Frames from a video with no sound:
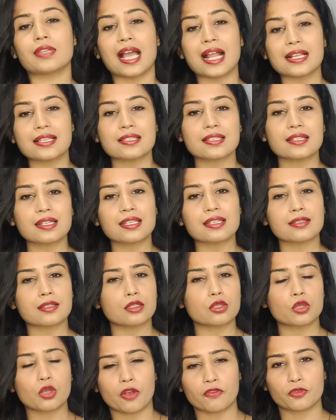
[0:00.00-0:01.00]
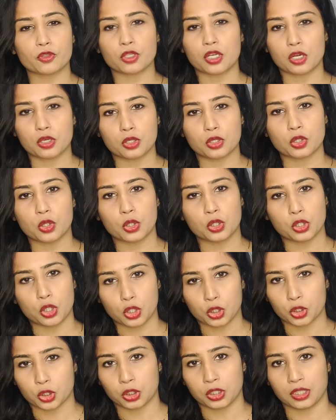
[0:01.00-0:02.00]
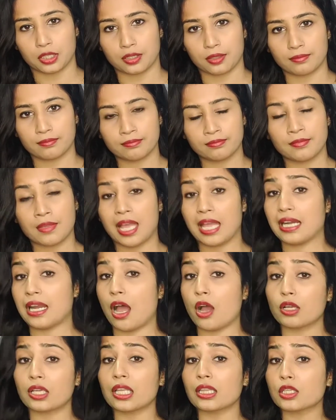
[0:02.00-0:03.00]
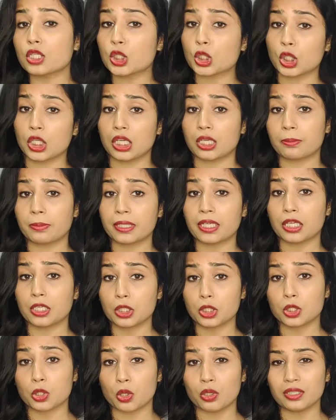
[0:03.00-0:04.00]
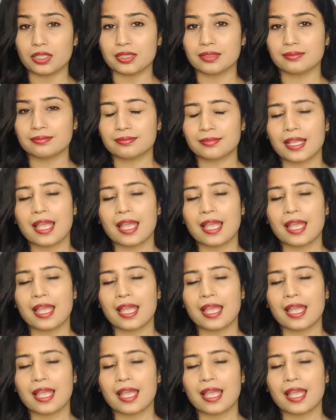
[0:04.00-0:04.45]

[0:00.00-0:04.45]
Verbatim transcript: That's the reason you have to control your sugar. And how can the sugar be controlled?